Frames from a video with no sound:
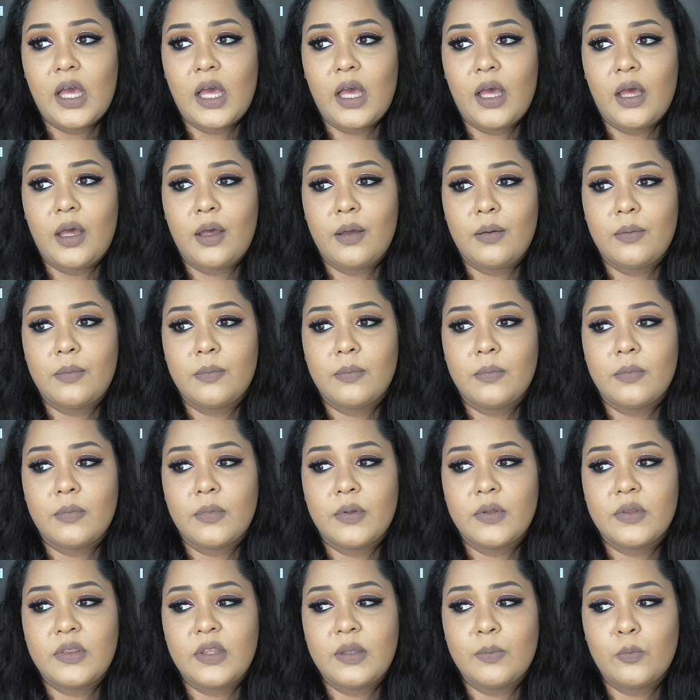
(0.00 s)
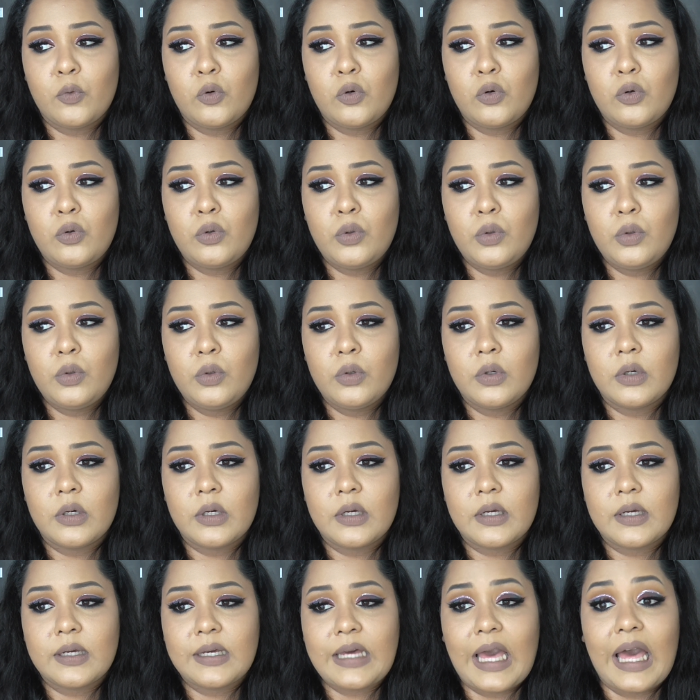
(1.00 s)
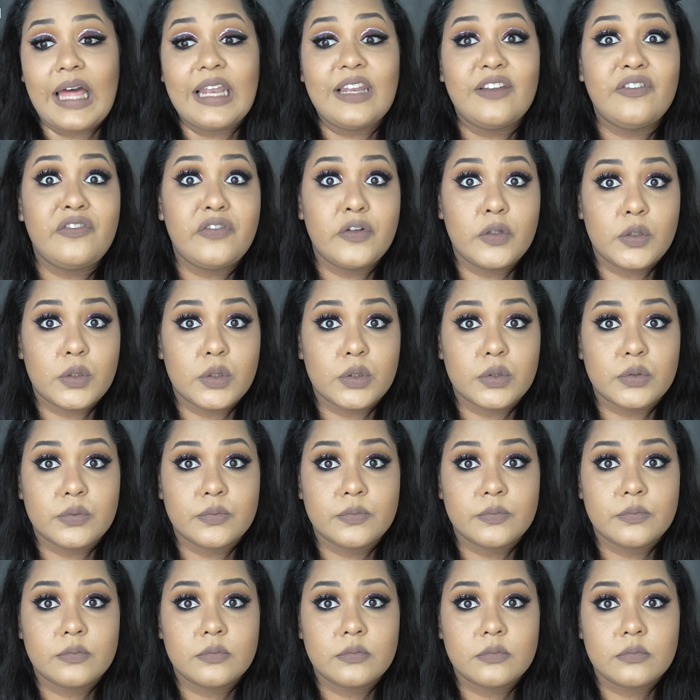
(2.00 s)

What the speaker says: The more colorful